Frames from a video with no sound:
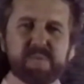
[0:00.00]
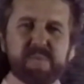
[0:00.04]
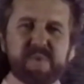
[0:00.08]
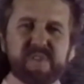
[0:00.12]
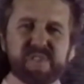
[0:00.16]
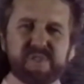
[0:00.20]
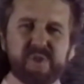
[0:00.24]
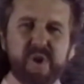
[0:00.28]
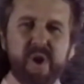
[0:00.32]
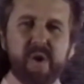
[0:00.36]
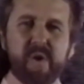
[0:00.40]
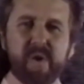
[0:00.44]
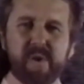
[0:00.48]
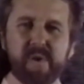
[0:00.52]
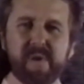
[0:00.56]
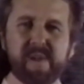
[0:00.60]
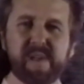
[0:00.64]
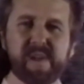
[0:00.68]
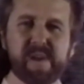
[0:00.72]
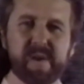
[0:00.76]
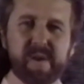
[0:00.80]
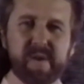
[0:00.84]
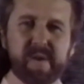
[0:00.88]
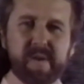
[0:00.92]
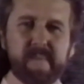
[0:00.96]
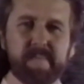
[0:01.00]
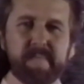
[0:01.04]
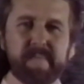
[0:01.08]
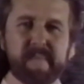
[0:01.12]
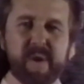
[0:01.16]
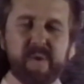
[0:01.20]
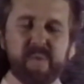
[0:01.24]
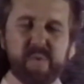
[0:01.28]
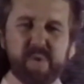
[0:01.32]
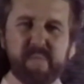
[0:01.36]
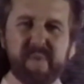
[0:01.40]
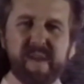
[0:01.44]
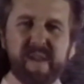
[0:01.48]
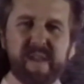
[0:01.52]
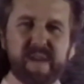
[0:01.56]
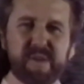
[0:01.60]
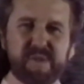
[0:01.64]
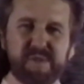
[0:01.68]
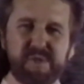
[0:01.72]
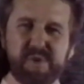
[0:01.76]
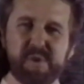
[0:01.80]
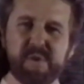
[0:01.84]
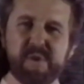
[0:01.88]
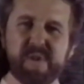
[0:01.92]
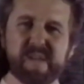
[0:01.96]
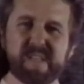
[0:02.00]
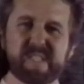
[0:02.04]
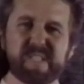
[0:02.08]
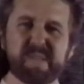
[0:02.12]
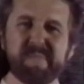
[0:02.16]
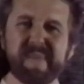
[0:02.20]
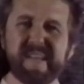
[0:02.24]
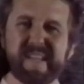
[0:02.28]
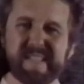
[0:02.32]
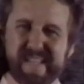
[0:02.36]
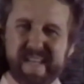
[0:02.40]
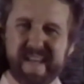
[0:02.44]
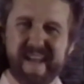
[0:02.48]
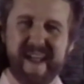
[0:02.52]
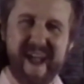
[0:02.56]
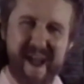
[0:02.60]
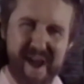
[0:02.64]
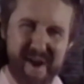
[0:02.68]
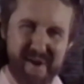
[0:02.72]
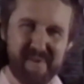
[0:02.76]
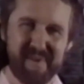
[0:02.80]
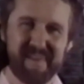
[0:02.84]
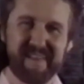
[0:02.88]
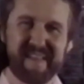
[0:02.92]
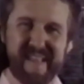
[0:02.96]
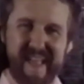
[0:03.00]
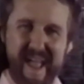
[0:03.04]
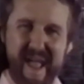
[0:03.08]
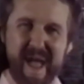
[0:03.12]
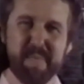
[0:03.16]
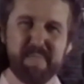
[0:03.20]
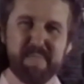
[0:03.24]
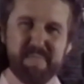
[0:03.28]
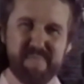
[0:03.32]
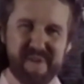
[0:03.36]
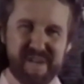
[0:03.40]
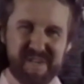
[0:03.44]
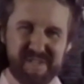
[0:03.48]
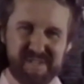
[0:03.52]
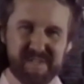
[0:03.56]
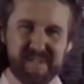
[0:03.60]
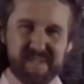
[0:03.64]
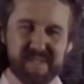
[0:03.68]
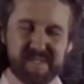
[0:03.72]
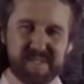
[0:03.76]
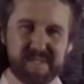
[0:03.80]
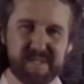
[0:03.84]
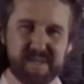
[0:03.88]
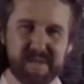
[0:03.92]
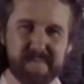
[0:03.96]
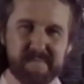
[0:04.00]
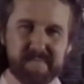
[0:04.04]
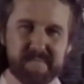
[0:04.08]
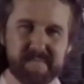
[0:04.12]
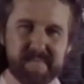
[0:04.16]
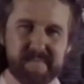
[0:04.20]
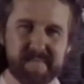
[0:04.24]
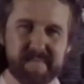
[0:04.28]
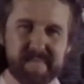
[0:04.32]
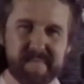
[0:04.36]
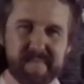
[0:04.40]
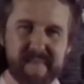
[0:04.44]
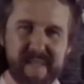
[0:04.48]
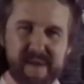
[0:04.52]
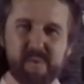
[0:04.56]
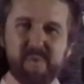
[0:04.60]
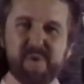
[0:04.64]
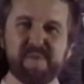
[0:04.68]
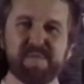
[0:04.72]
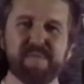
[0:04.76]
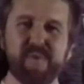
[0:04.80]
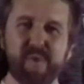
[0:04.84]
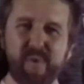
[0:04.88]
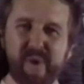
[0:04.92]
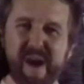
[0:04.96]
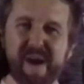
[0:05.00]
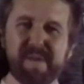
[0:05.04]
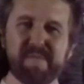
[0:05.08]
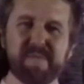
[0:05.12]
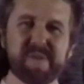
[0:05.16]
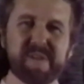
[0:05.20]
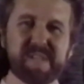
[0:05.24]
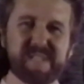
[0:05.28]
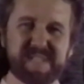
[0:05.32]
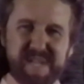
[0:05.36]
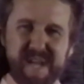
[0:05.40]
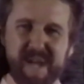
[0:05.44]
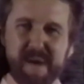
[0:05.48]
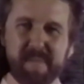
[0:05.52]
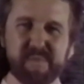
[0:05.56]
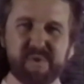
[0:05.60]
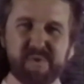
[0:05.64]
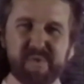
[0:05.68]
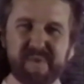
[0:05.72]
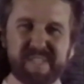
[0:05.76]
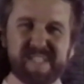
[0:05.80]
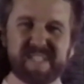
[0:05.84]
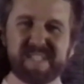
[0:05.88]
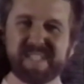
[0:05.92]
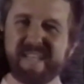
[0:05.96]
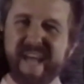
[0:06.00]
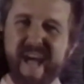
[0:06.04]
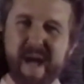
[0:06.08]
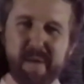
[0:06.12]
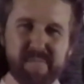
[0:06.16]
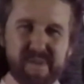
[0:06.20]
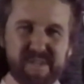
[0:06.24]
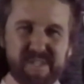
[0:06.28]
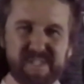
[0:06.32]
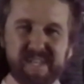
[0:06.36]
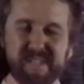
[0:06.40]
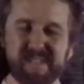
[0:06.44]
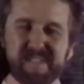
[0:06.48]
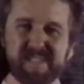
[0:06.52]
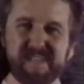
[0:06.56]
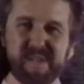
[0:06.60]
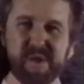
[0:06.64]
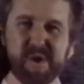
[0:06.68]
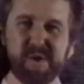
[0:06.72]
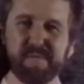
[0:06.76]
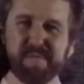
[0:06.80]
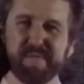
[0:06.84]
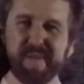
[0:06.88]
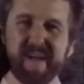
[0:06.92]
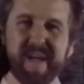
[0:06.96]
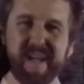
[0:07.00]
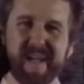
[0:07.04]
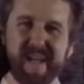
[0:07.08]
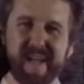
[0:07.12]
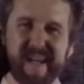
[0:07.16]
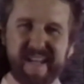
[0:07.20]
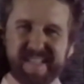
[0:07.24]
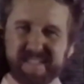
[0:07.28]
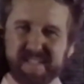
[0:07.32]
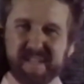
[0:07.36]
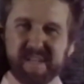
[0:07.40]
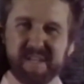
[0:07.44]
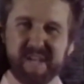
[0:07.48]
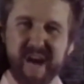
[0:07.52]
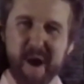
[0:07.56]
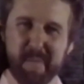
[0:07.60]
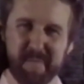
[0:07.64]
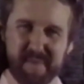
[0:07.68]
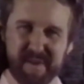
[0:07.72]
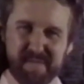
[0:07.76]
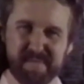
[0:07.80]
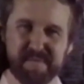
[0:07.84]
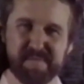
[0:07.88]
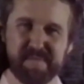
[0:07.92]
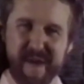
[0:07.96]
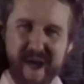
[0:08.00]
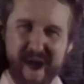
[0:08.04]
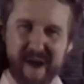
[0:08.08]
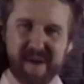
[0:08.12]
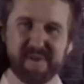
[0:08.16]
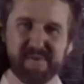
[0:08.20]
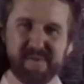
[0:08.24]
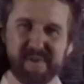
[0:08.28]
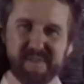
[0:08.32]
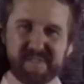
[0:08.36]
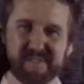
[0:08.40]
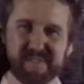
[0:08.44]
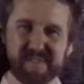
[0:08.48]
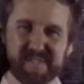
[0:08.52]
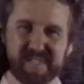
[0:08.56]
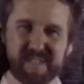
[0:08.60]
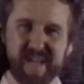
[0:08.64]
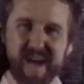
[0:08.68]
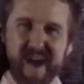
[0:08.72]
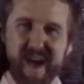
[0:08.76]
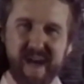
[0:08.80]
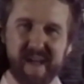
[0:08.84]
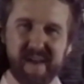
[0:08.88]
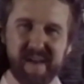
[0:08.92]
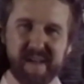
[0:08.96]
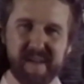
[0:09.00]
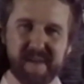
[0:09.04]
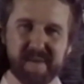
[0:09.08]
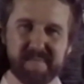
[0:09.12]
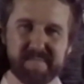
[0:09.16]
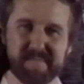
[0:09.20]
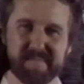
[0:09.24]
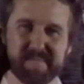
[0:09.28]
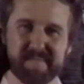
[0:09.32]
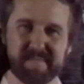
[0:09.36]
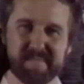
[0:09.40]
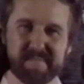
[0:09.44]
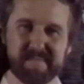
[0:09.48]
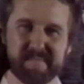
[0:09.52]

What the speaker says: As we saw earlier, rabbinic Judaism is inherently ambitious. It will forever attempt to establish itself as the dominant factor in society.